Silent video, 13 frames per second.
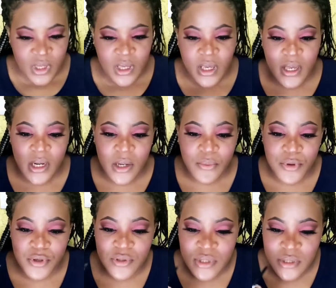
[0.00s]
and I will
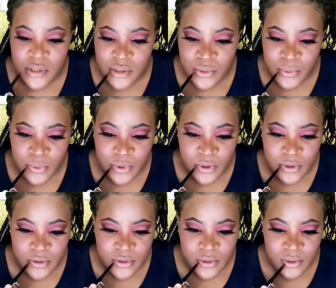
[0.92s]
use it to
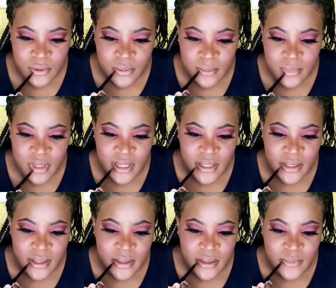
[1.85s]
contour my
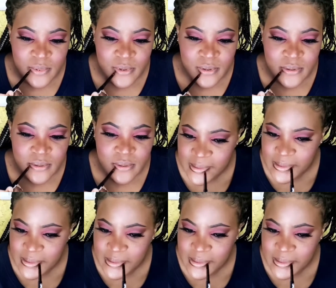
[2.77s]
lips.